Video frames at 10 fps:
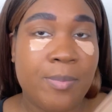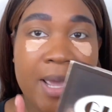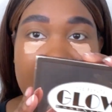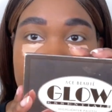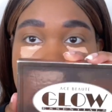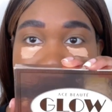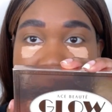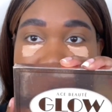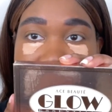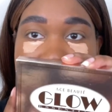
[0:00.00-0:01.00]
palette
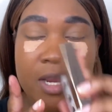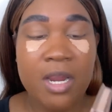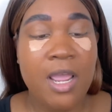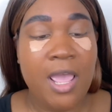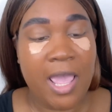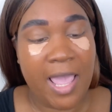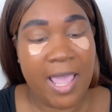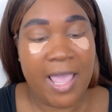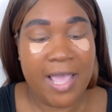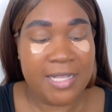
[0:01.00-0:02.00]
right here,
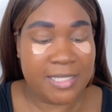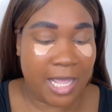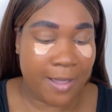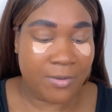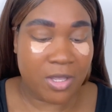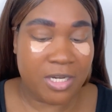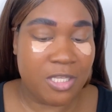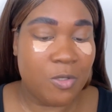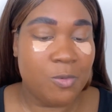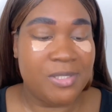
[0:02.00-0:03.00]
and I'm gonna
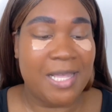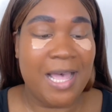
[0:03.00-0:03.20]
use